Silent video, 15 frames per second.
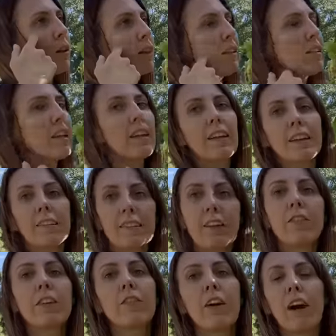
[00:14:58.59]
let's say like
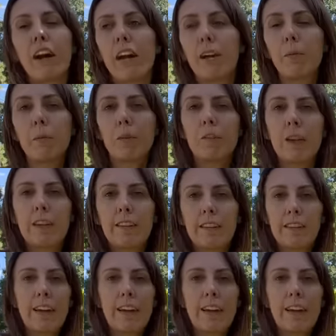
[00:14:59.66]
75% to